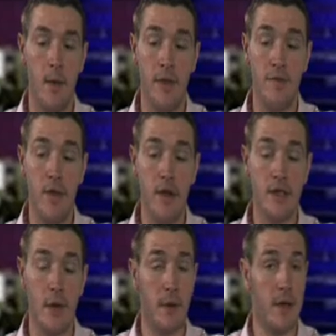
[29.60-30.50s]
Well, the first
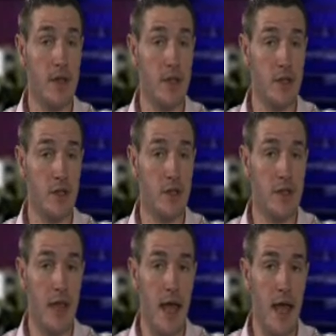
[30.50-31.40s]
topic of discussion
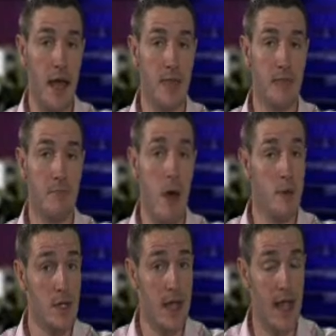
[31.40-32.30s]
today is
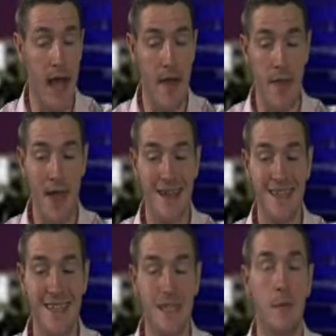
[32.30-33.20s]
Moseley and their
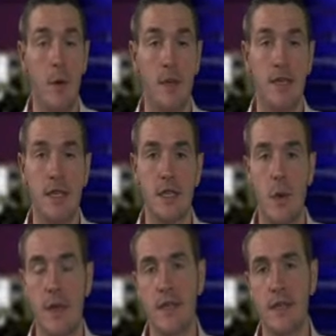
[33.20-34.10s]
disappointing
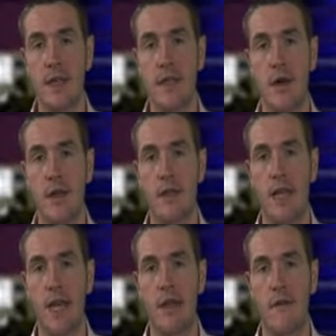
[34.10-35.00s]

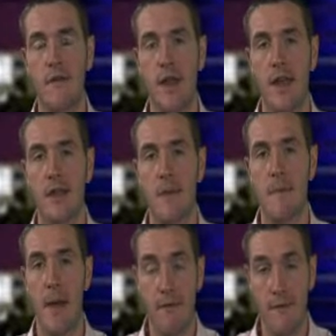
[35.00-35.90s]
26-19 defeat to
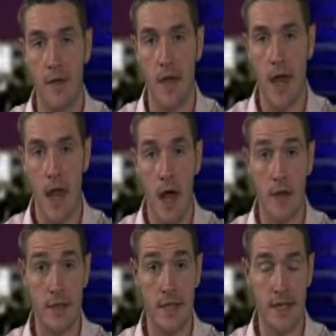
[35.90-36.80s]
Bedford
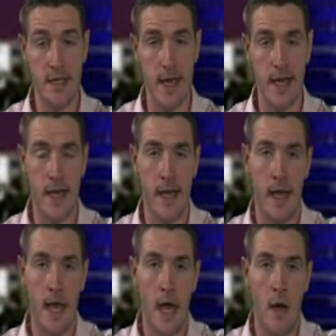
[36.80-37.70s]
on Saturday.
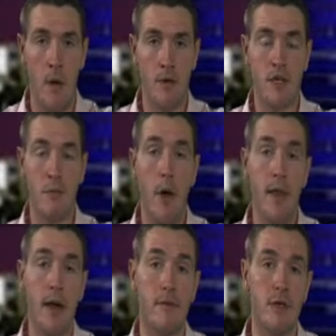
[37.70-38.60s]
Well, despite
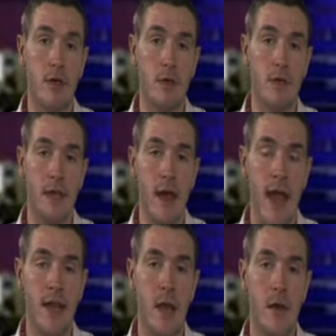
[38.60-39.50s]
that result,
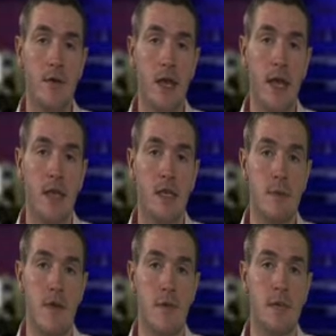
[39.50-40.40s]
head coach Ian
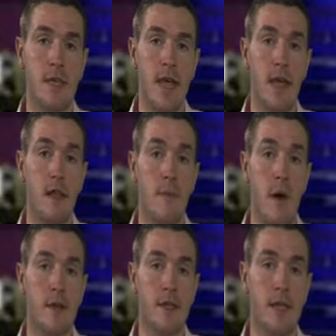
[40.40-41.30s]
Smith was taking the
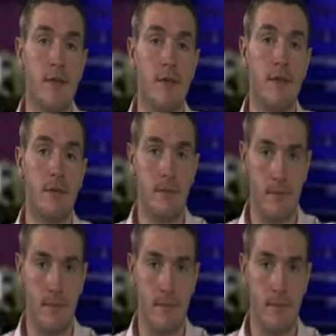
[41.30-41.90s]
positives.